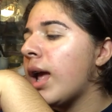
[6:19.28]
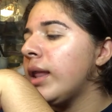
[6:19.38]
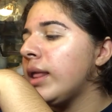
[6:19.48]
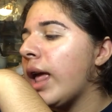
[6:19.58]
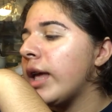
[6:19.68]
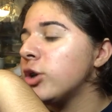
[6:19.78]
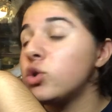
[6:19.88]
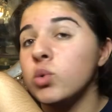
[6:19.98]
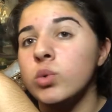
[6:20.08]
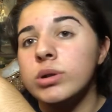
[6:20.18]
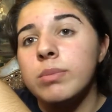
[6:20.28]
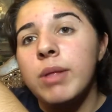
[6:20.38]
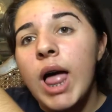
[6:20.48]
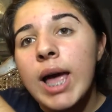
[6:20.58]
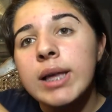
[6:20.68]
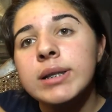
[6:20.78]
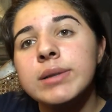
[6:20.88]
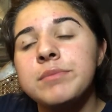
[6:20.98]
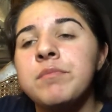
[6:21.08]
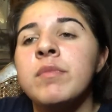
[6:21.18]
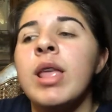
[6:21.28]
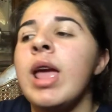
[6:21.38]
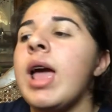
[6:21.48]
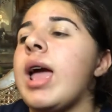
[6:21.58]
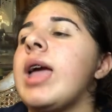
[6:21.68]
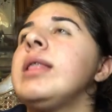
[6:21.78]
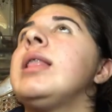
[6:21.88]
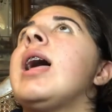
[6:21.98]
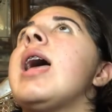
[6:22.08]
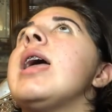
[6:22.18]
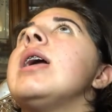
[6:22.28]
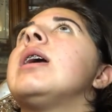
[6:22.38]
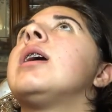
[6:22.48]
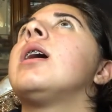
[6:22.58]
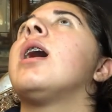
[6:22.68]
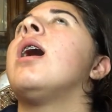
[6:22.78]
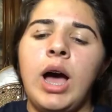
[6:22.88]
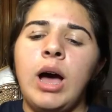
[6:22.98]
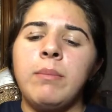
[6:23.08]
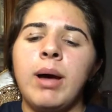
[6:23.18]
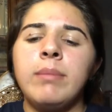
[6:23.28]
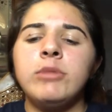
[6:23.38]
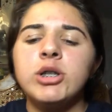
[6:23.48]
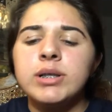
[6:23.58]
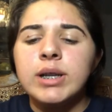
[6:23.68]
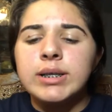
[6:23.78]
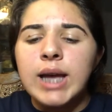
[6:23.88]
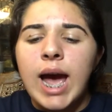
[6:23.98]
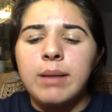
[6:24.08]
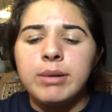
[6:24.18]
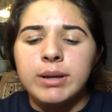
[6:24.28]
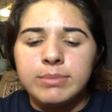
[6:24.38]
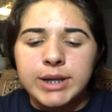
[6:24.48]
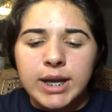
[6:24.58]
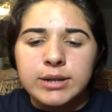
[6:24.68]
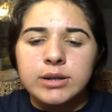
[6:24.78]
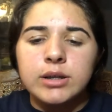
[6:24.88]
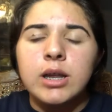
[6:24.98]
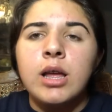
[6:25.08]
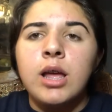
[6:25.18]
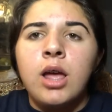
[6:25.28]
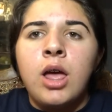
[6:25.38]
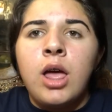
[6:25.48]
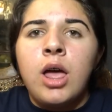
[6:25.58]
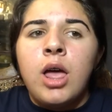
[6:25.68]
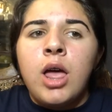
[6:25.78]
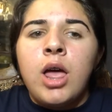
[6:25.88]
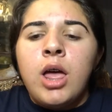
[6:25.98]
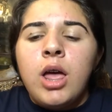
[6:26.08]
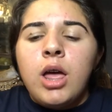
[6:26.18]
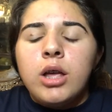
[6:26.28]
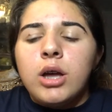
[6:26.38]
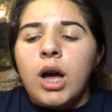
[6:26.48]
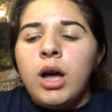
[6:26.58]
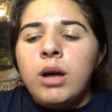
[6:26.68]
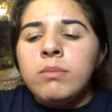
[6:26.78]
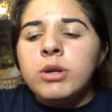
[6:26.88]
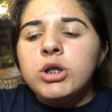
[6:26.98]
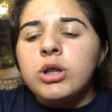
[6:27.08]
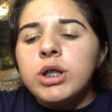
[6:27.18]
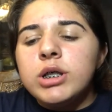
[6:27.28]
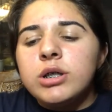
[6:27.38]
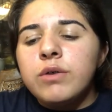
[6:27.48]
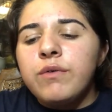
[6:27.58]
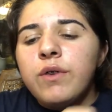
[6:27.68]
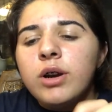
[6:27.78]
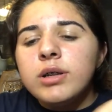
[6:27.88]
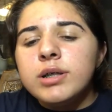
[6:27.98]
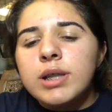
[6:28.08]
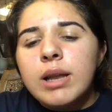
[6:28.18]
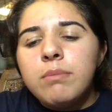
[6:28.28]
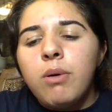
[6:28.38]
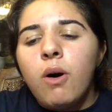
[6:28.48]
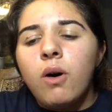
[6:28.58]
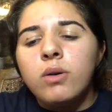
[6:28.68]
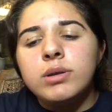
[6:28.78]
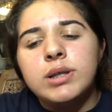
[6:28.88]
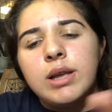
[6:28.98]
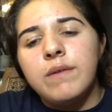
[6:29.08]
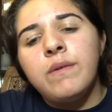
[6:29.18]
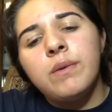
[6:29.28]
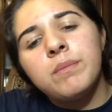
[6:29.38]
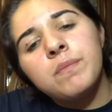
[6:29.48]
and like school supplies and like um, I'm just a tad bit obsessed. Um, so this first impulsive